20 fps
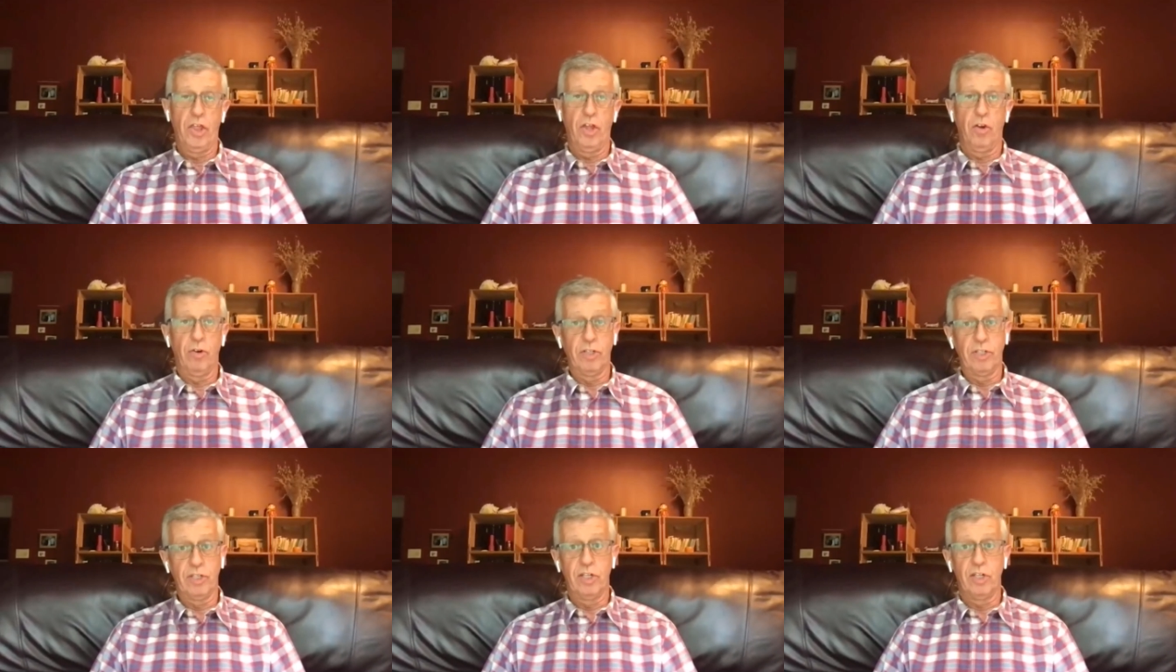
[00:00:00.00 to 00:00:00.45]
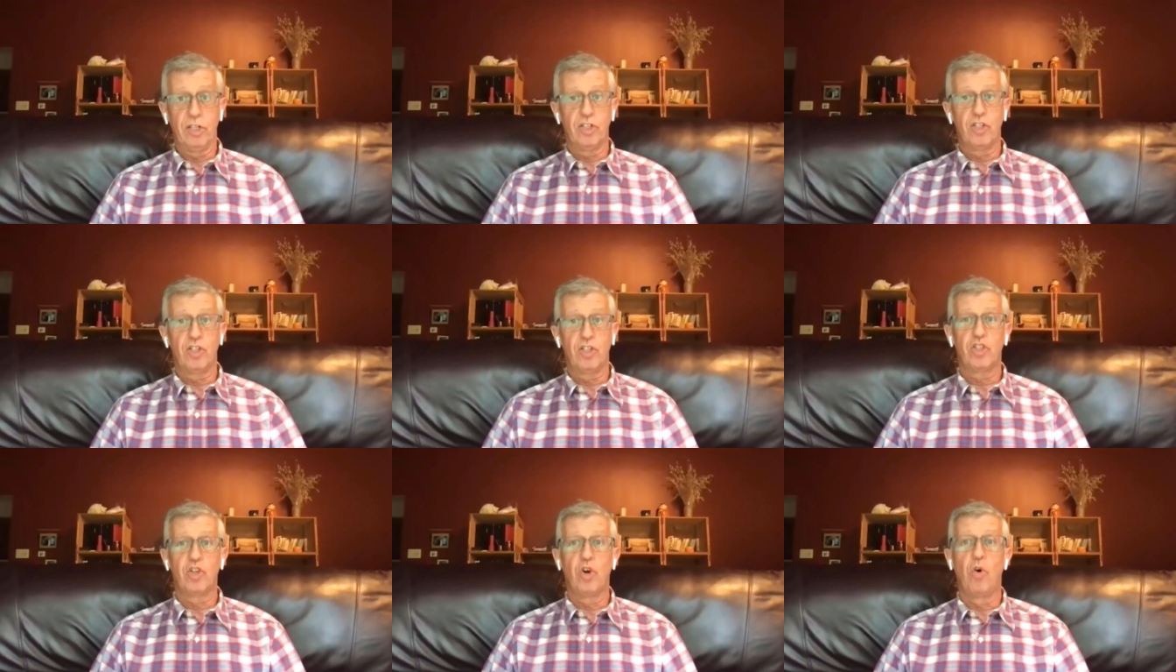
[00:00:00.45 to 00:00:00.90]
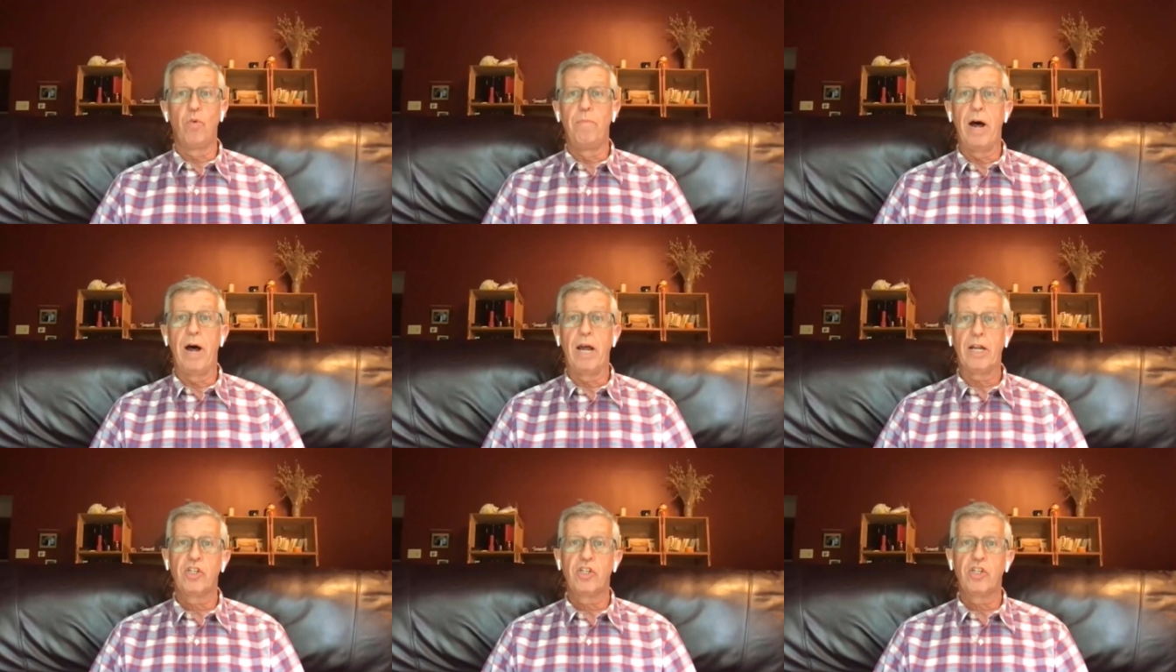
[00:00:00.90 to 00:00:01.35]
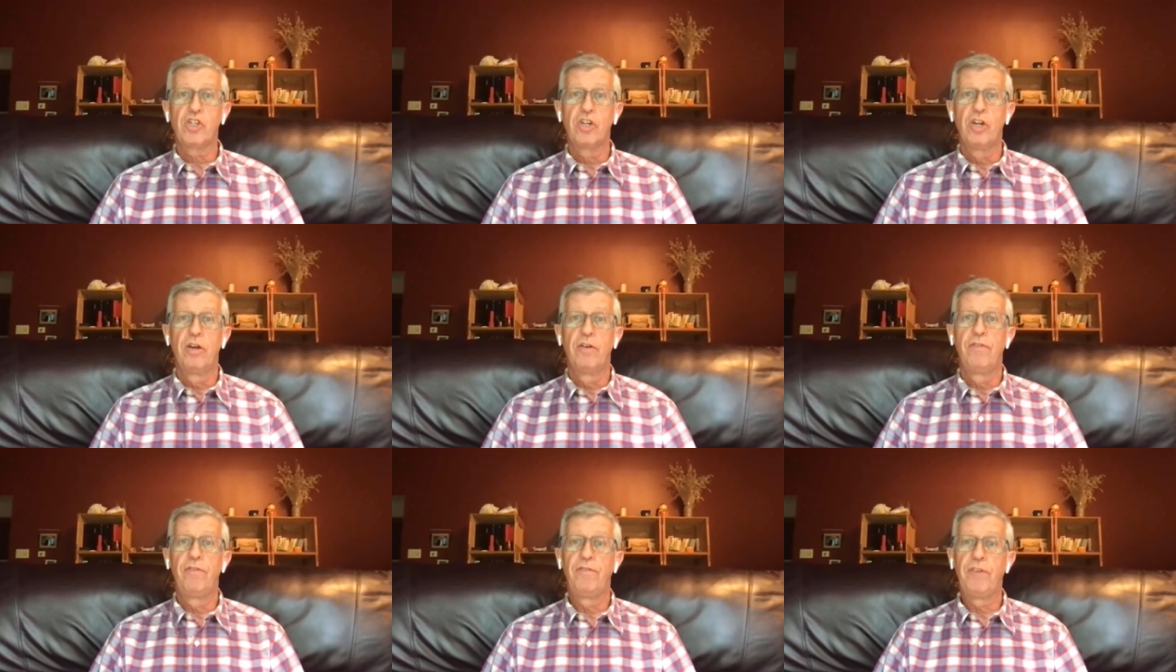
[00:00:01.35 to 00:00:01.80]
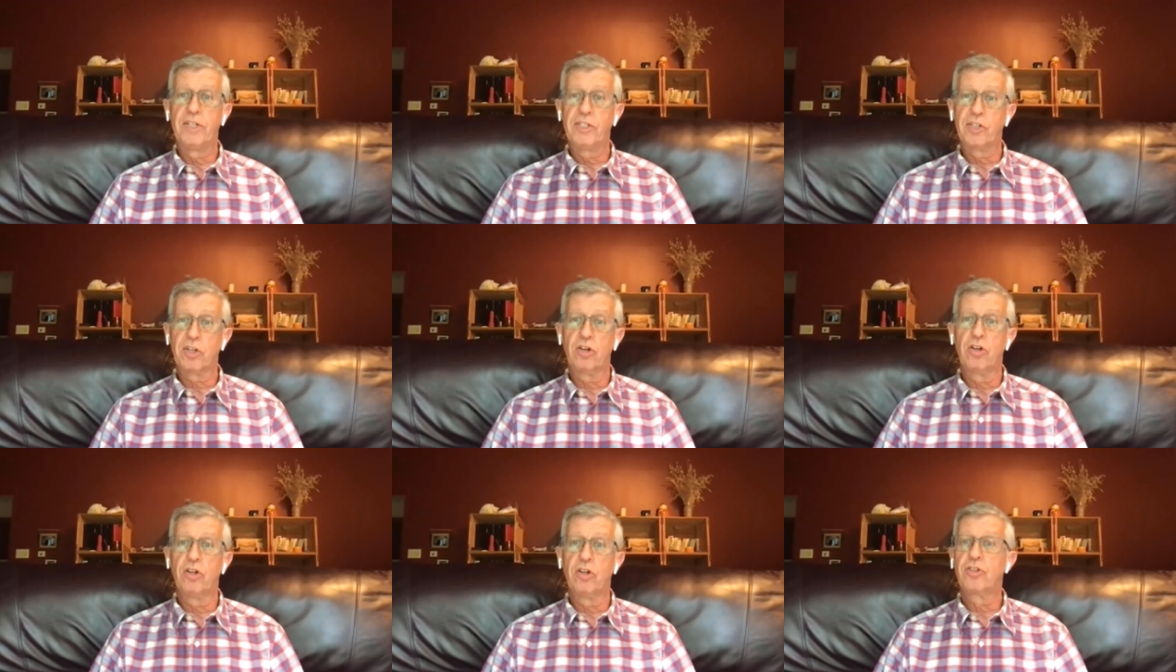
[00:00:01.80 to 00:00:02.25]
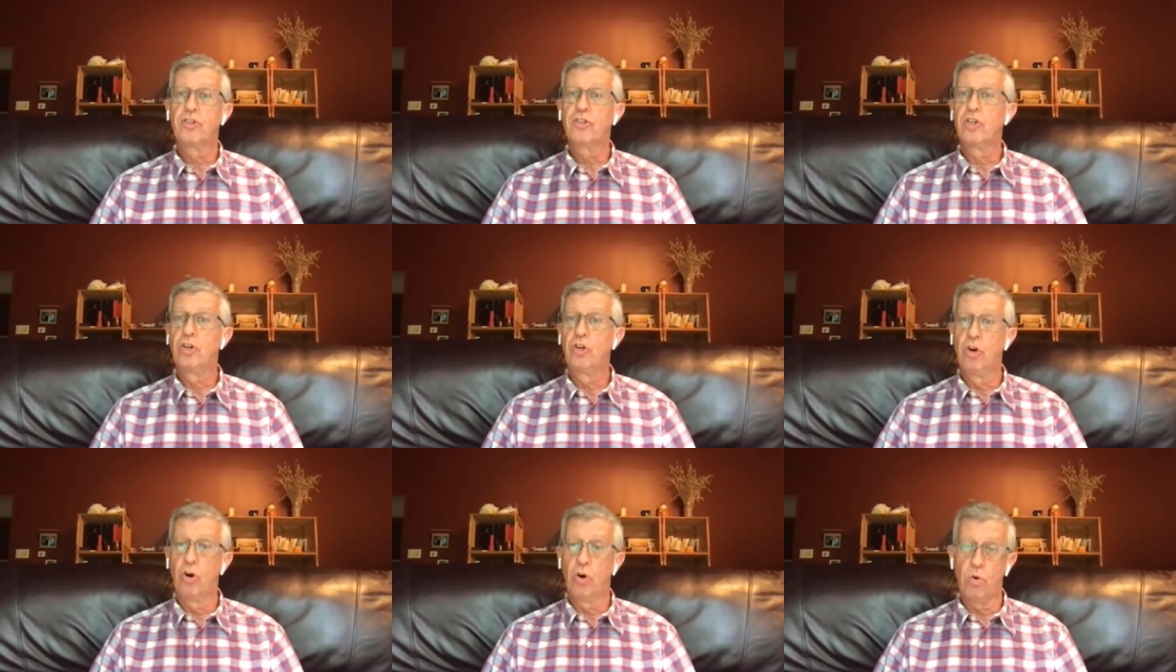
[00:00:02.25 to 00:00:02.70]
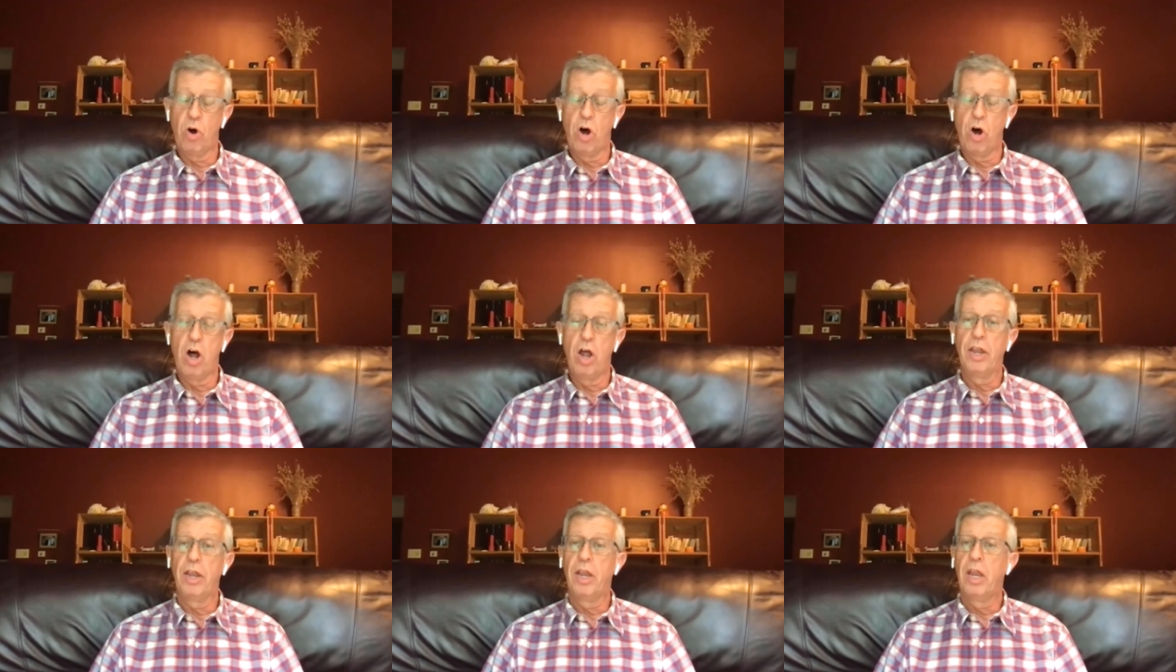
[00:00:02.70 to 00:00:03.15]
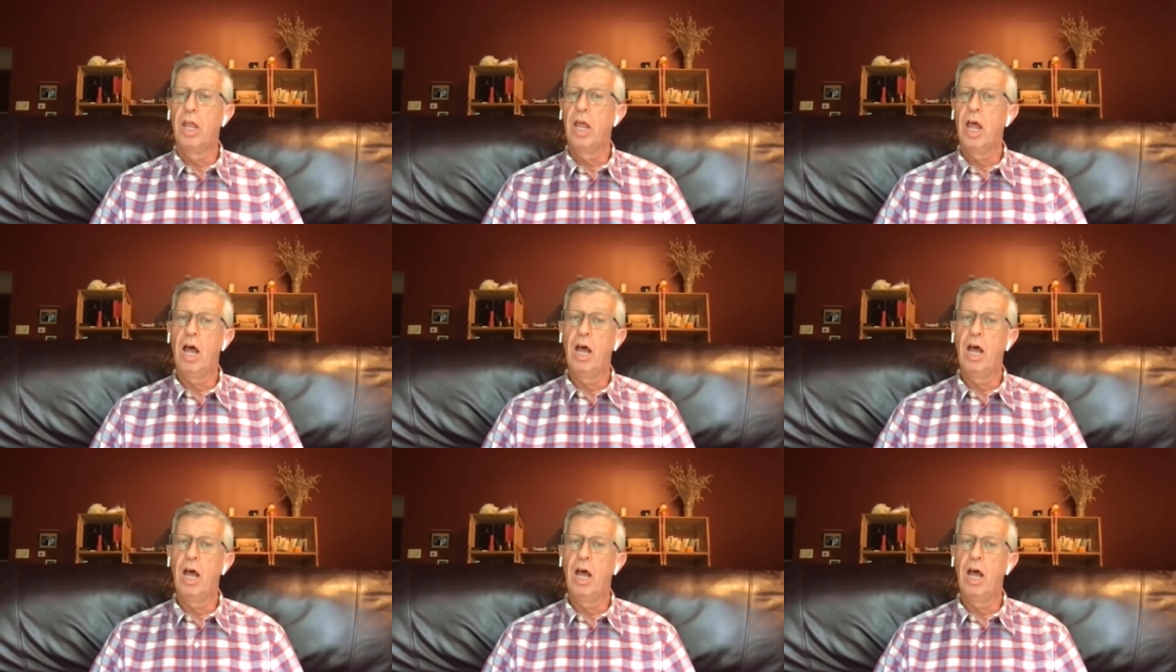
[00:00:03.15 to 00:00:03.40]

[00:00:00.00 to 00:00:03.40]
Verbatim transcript: There isn't so much physical to go on.